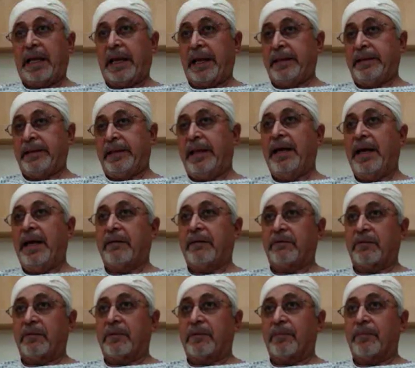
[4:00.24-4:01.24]
and they had
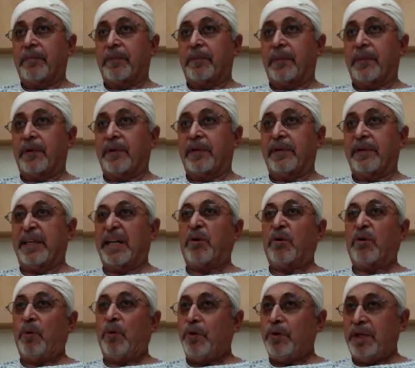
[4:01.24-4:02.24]
their
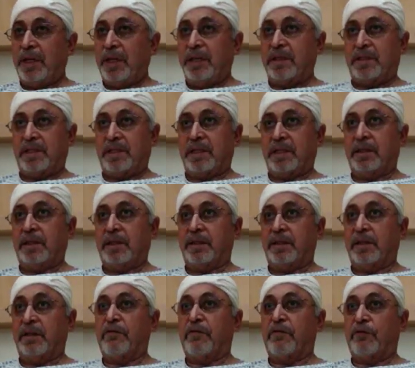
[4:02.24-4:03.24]
own inter
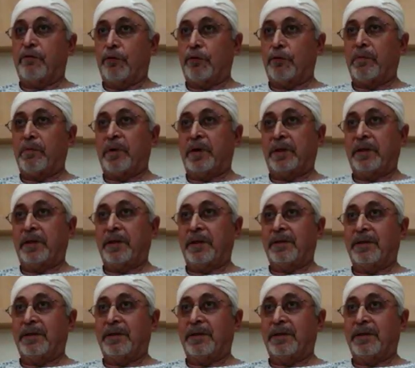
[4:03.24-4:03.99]
informal